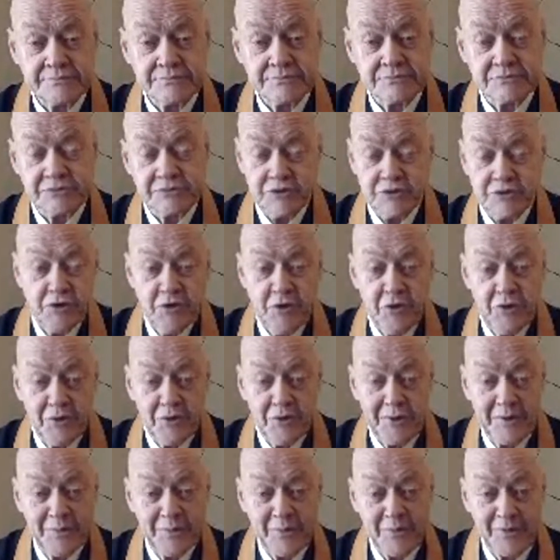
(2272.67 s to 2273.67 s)
You don't know
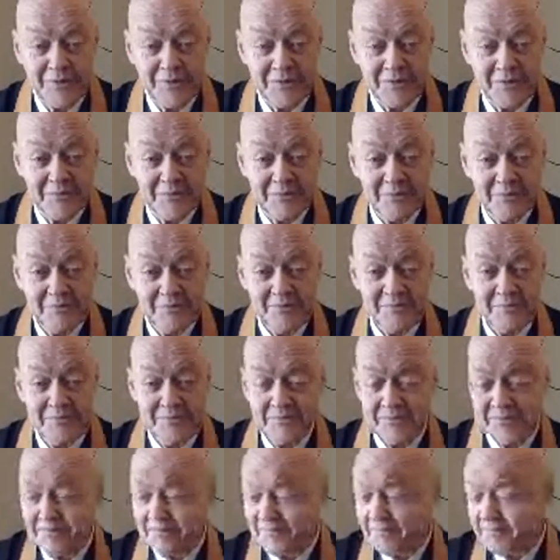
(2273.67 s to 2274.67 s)
you're in prison
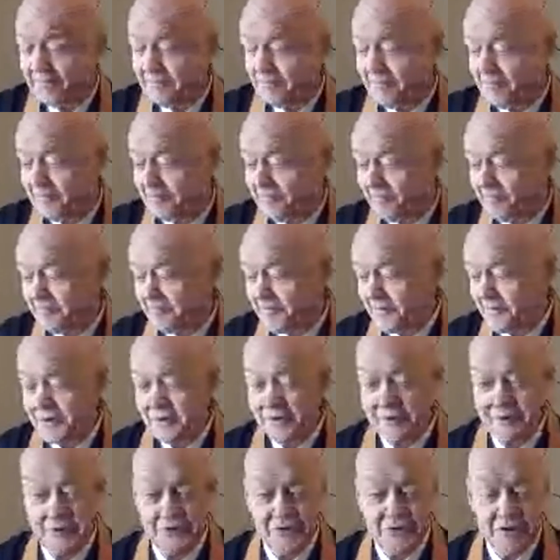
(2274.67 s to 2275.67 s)

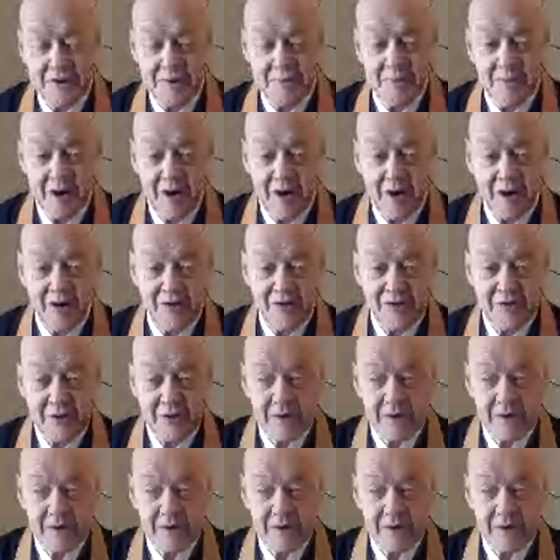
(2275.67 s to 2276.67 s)
until you see the bars,
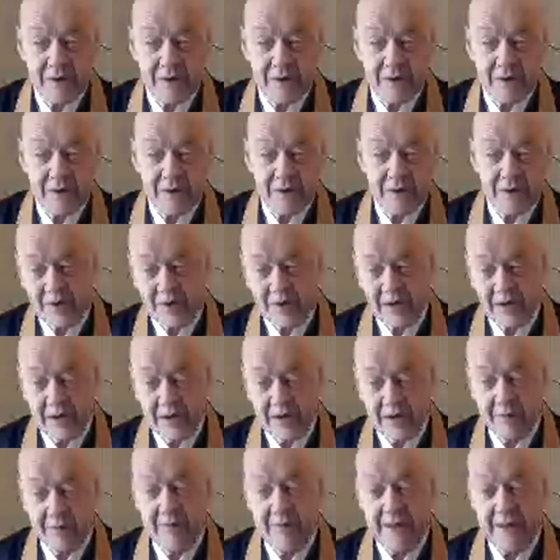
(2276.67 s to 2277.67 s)
and coming onto
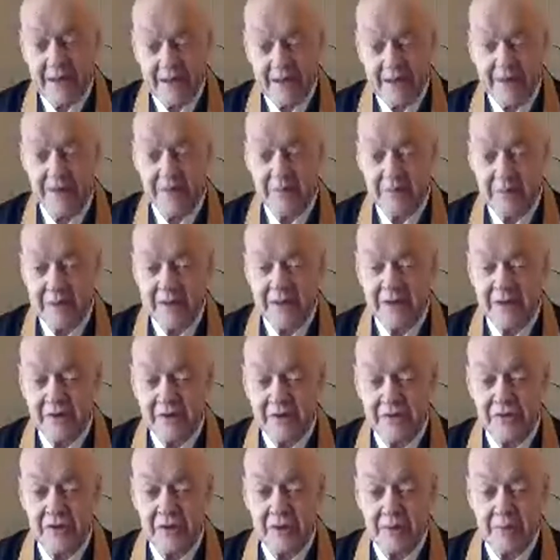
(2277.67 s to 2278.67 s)
the path, you begin to
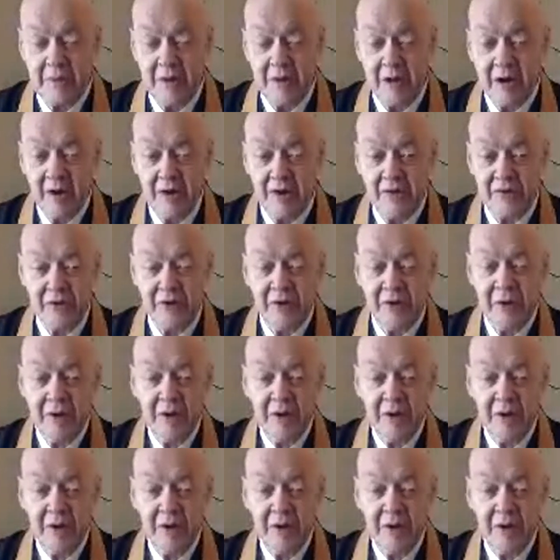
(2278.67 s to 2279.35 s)
see the bars.